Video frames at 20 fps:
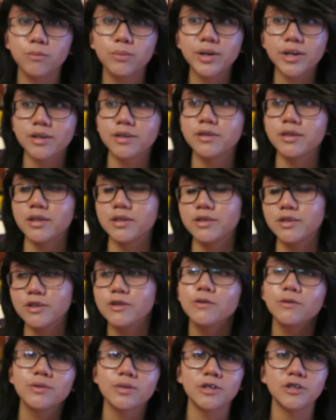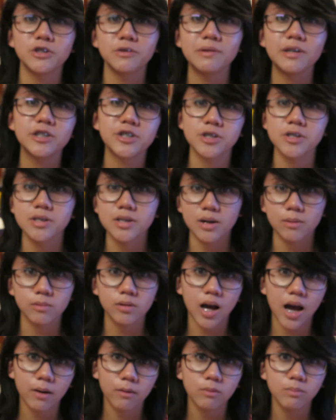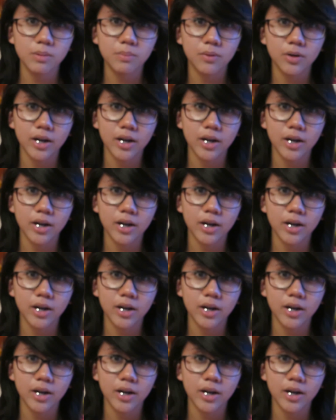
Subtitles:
weird and new situations that I will be